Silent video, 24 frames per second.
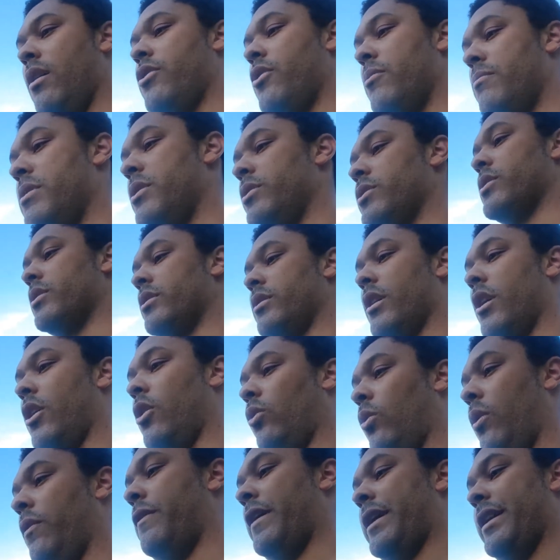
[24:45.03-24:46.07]
the Mutant
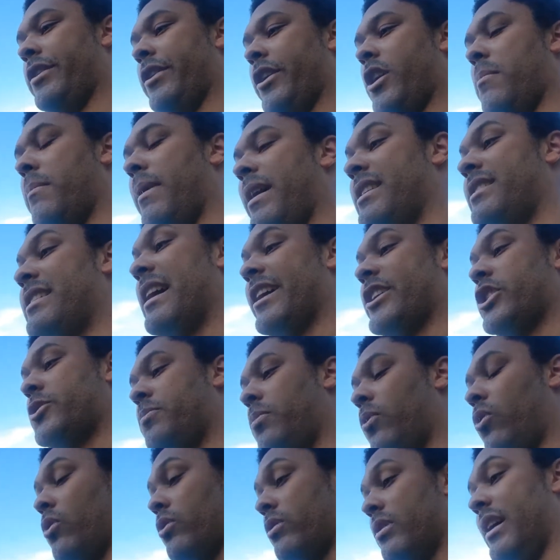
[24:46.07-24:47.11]
Girl, if I look at my
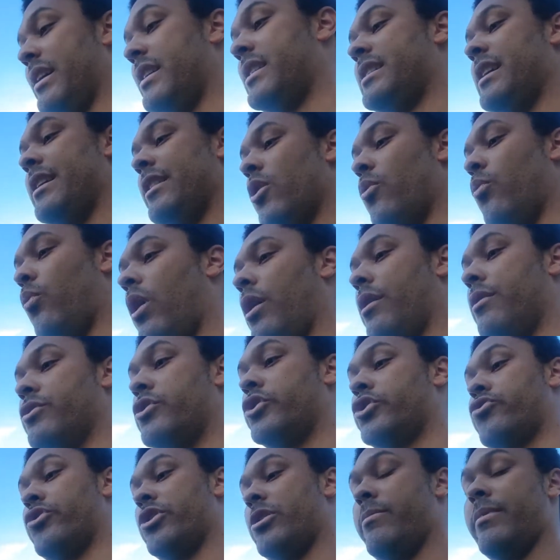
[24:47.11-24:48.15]
dashboard and I see that one
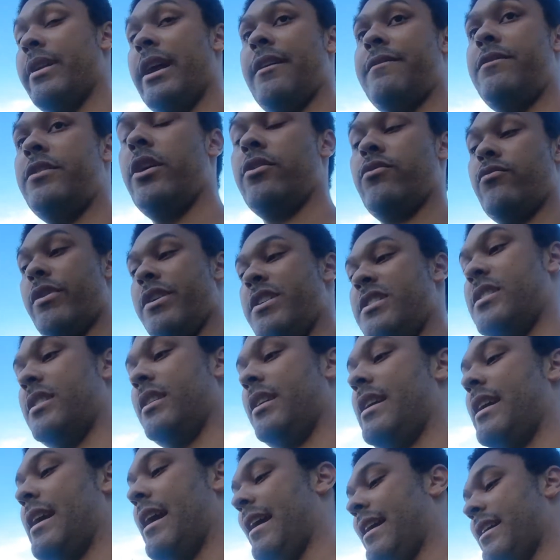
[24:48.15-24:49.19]
stream that I've done
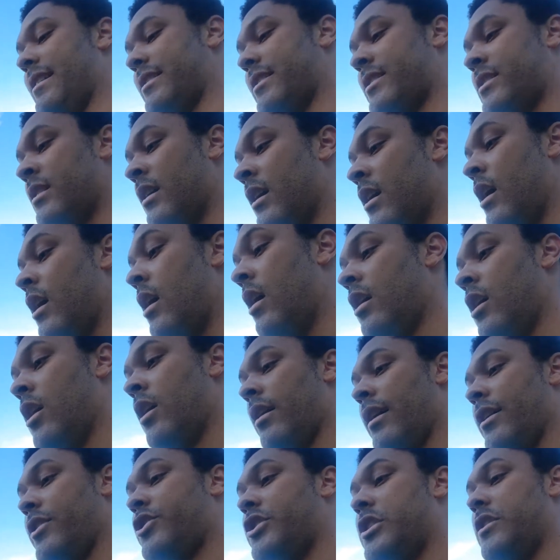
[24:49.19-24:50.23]
recently has
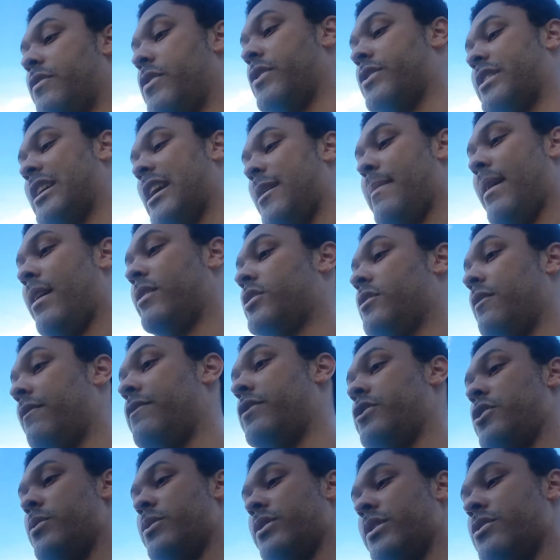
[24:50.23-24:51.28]
achieve the same amount of
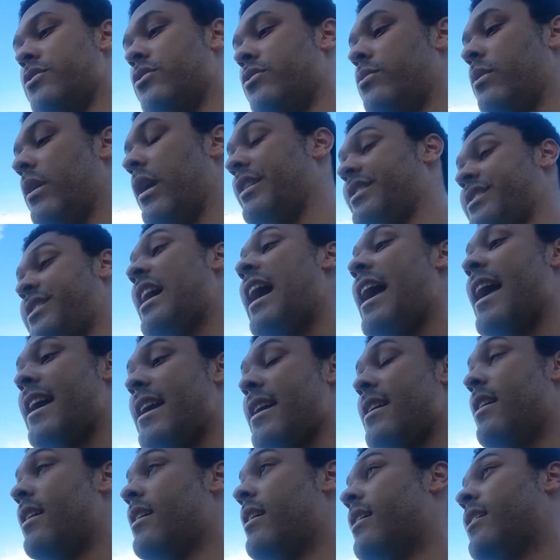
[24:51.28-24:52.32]
views in a
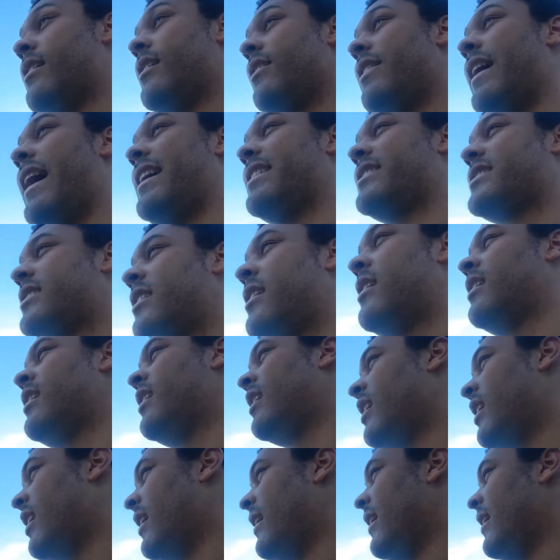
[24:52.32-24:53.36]
day that
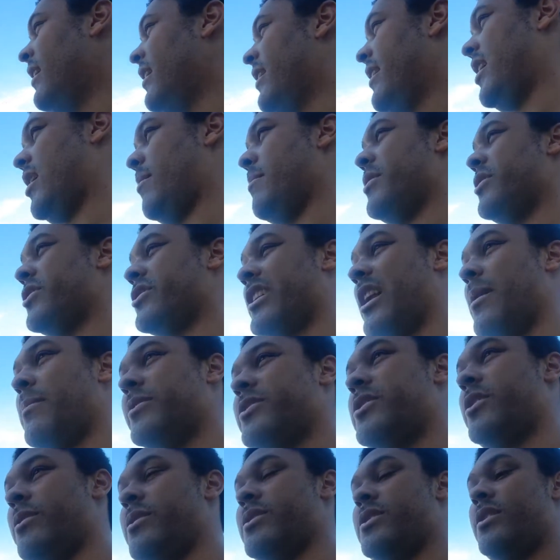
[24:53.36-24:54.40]
a musical
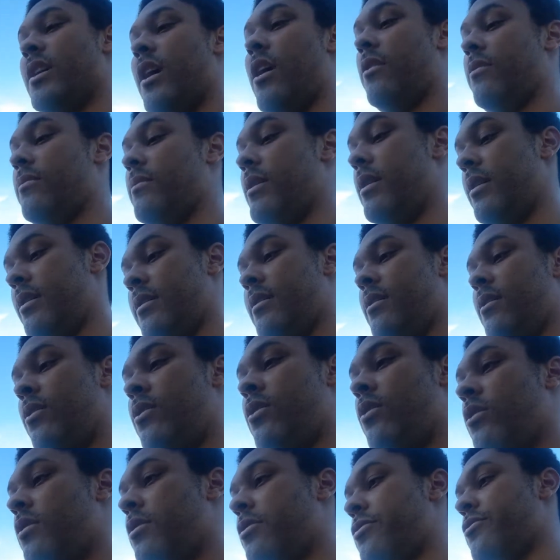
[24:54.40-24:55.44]
episode has
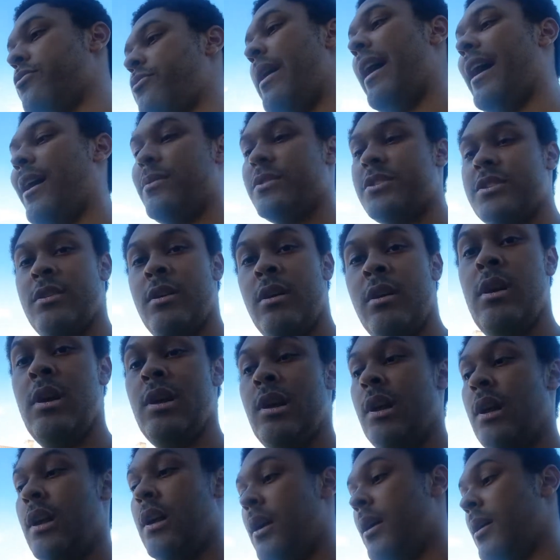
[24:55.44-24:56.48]
done throughout.
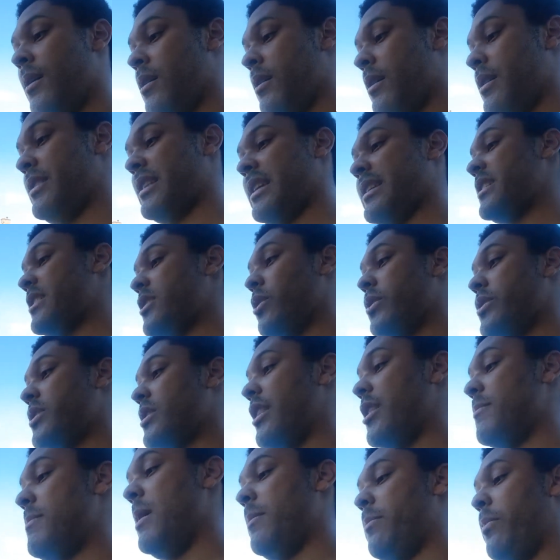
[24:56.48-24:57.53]
Because that's still
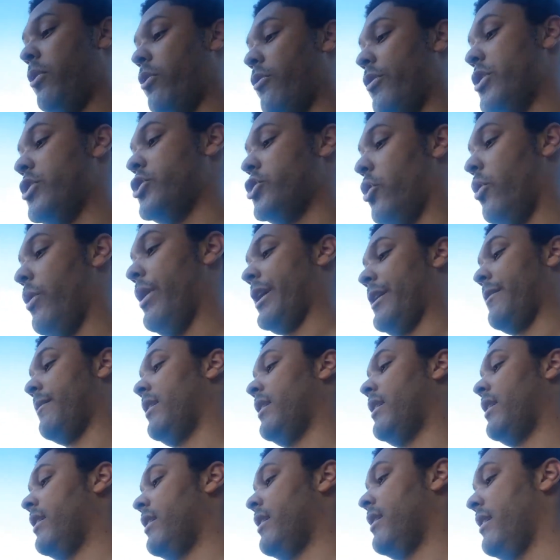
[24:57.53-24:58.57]
something people were enjoying.
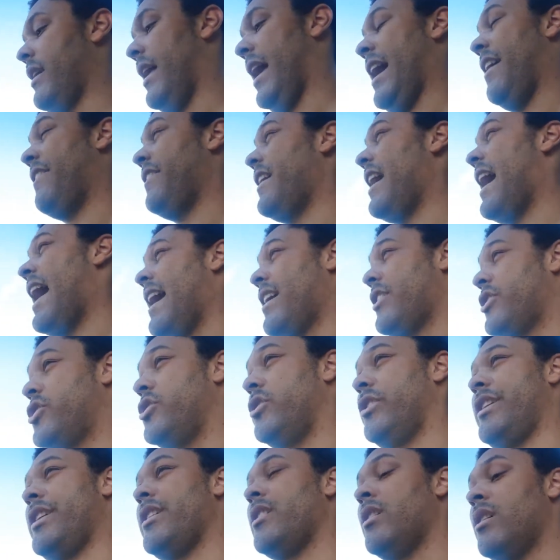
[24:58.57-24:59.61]
And
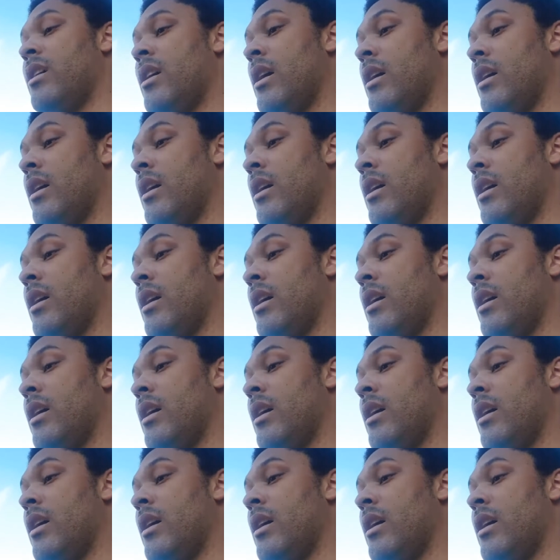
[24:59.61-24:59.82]
actually,